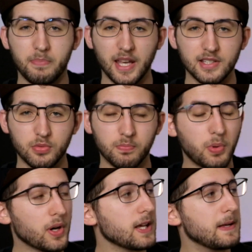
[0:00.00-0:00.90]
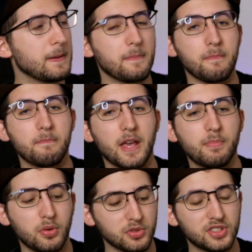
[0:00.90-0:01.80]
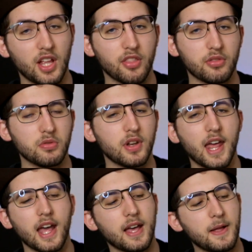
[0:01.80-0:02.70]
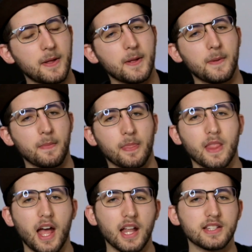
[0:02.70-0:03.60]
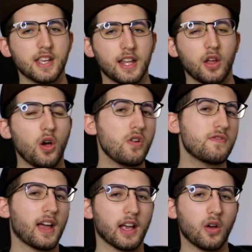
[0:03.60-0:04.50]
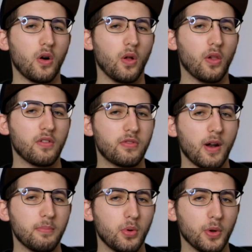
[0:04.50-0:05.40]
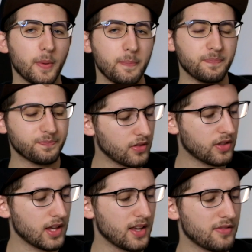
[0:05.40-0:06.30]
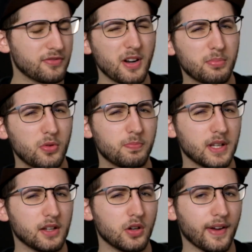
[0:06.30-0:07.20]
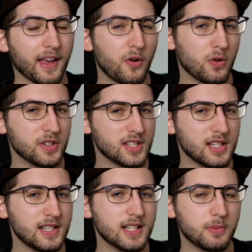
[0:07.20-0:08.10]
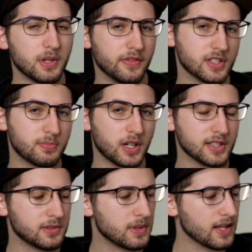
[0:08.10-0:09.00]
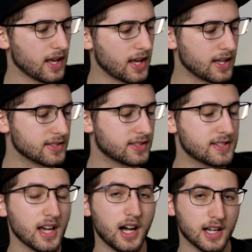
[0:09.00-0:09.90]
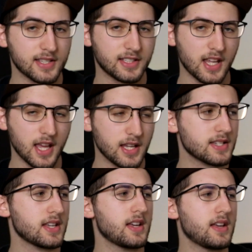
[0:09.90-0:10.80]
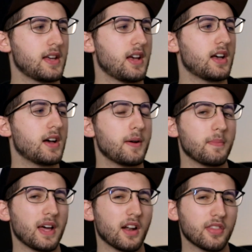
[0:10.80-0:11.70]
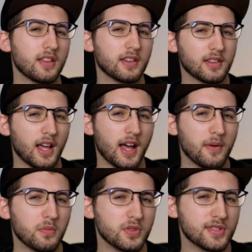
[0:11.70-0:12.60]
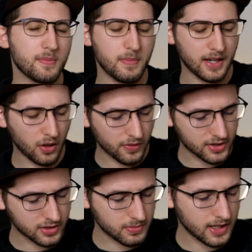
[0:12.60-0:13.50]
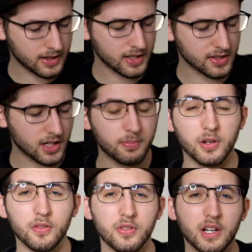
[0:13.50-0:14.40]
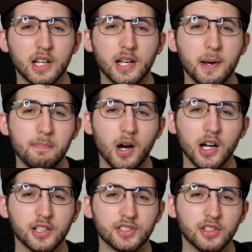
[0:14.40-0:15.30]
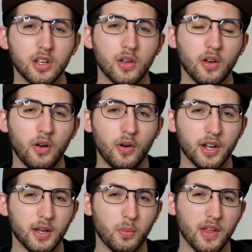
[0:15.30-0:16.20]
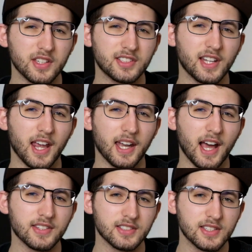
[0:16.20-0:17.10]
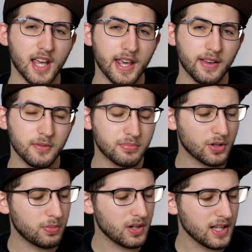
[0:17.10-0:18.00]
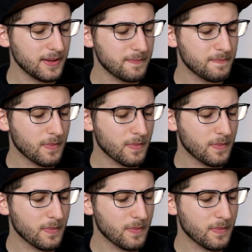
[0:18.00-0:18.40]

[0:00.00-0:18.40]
Basswood body, maple set through neck, and an Ovan coil fretboard. The fretboard being Ovan coil is a little bit of a surprise to me. It is dark stained. And I think that was made obvious to me. There's a couple of marks on it where the stain hasn't taken properly.